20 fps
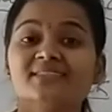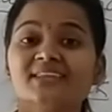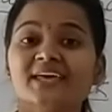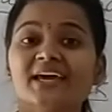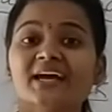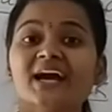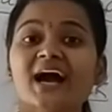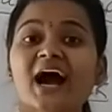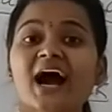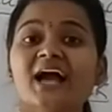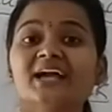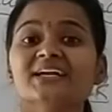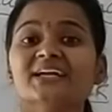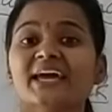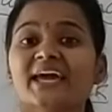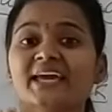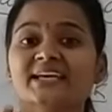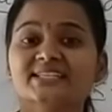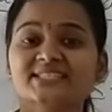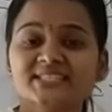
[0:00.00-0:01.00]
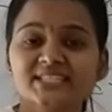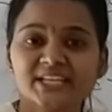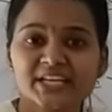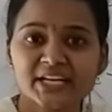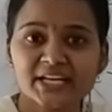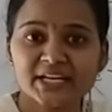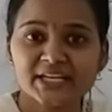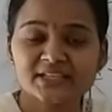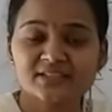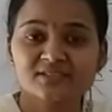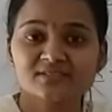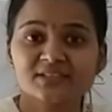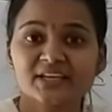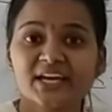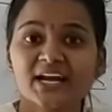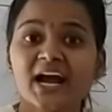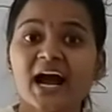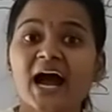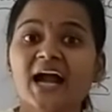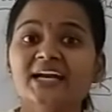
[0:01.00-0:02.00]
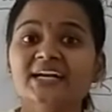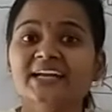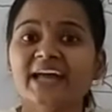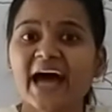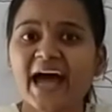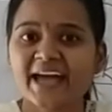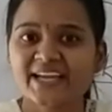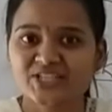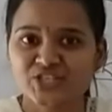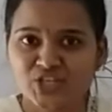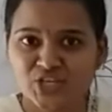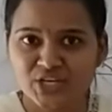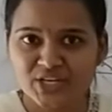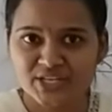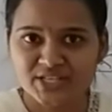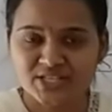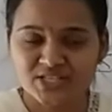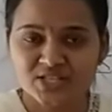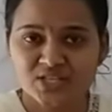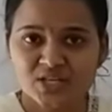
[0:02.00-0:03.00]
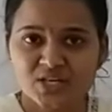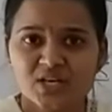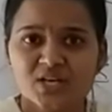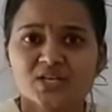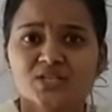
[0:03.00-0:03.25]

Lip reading: they can't excrete, they can't digest.